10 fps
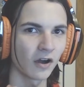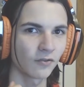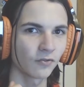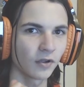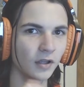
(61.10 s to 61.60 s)

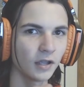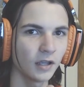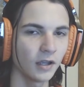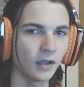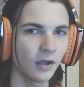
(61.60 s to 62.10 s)
off?
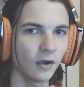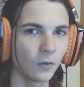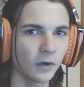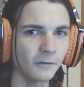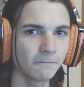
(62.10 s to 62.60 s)

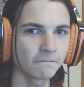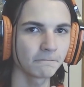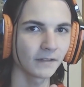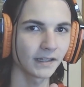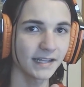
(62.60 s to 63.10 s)
Well,
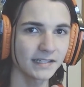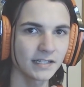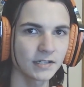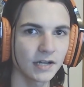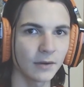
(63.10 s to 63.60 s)
last
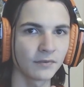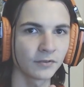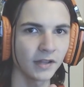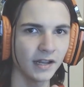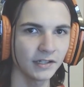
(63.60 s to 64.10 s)
season I went
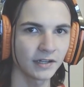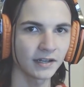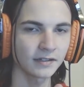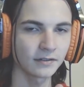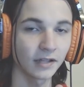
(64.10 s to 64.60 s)
for
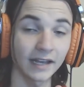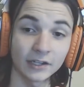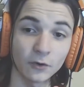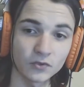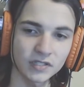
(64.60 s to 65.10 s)

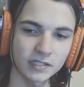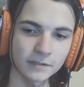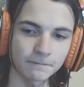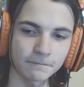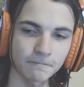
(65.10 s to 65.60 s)

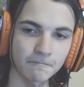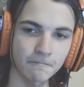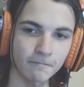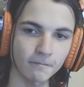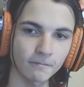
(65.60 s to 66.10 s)
Latios,
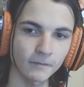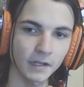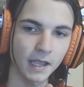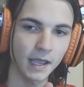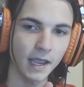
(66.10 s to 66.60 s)

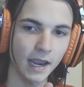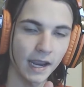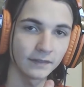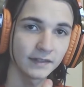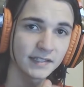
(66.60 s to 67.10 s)

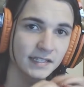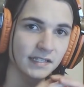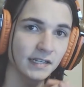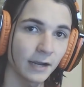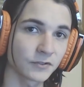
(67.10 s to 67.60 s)
and this
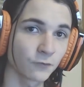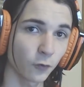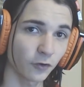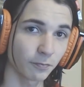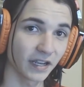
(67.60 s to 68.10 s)
season I was
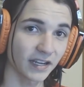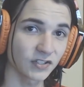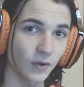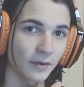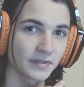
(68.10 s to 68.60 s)
4th pick,
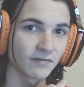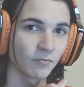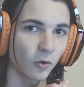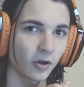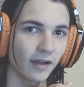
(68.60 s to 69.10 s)
so I was
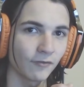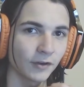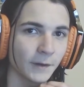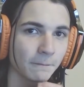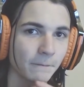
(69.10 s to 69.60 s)
even more
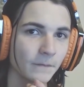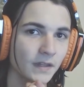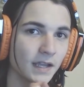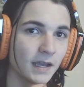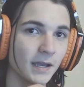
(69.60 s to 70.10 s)
confident.
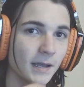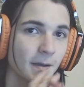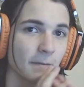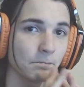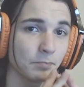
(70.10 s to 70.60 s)

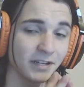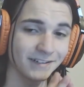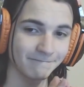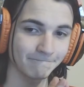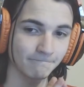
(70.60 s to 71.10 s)

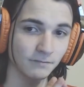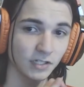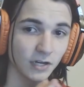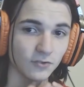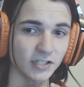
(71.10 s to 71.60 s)
But,
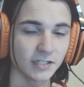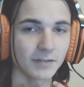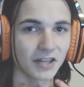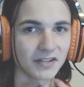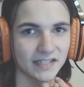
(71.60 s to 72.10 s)
you know, just to
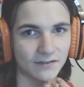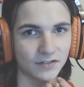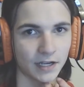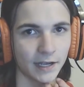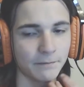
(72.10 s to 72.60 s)
be on the safe
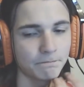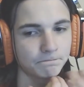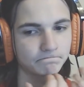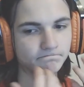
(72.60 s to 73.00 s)
side,